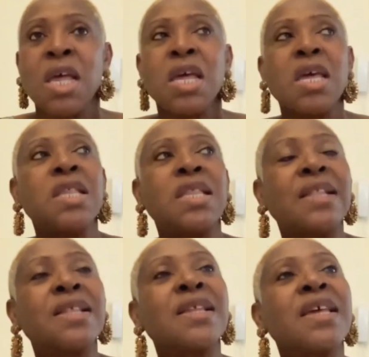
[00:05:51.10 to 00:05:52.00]

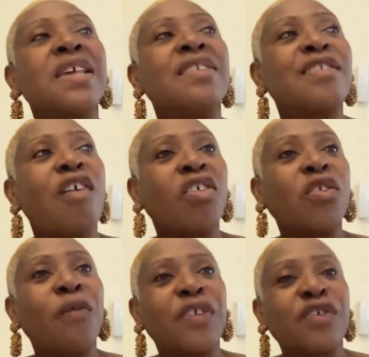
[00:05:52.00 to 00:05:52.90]
He saw
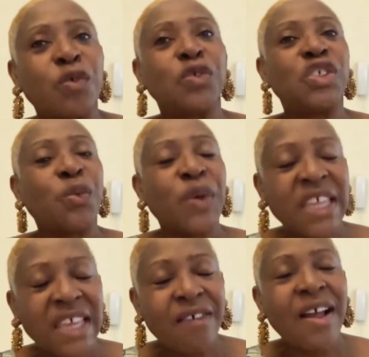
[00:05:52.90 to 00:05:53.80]
Nova Scotia when
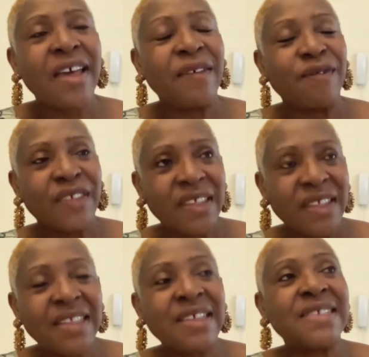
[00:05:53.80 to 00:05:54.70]
he arrived in
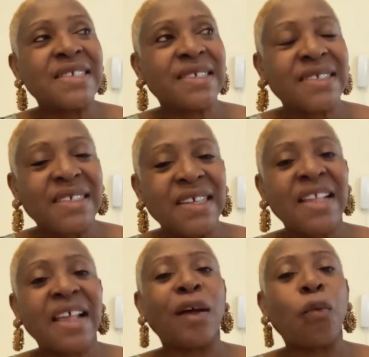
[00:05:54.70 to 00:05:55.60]
1816
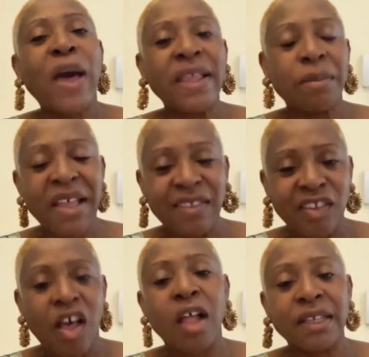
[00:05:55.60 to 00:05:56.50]
as a white
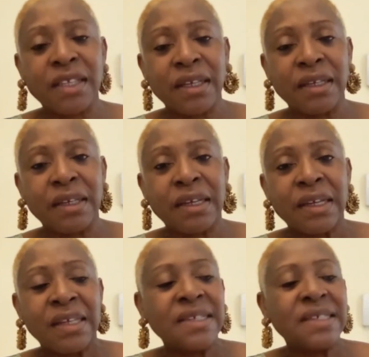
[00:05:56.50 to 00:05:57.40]
man's colony.
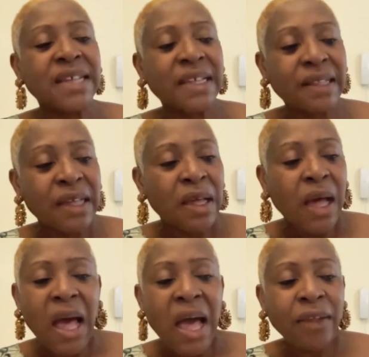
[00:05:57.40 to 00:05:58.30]
He said,
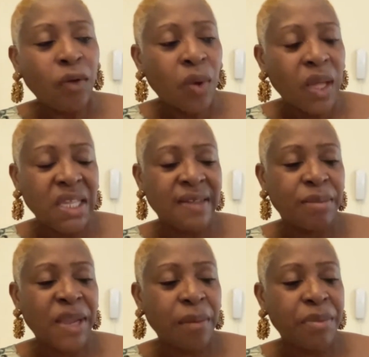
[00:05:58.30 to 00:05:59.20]
I don't want these
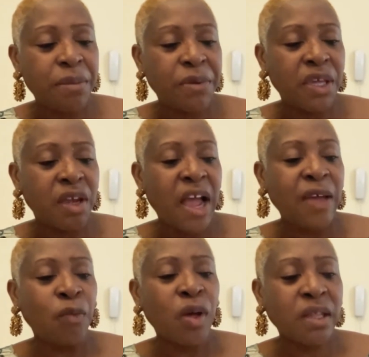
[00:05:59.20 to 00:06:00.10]
Black people here.
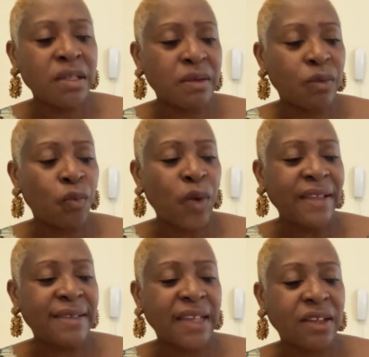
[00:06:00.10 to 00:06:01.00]
I want
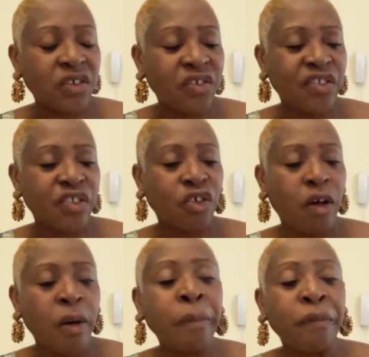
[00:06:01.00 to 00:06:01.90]
white settlers to
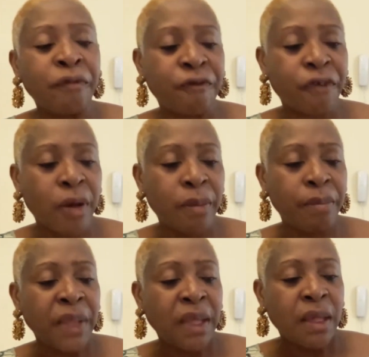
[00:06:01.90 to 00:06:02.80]
come from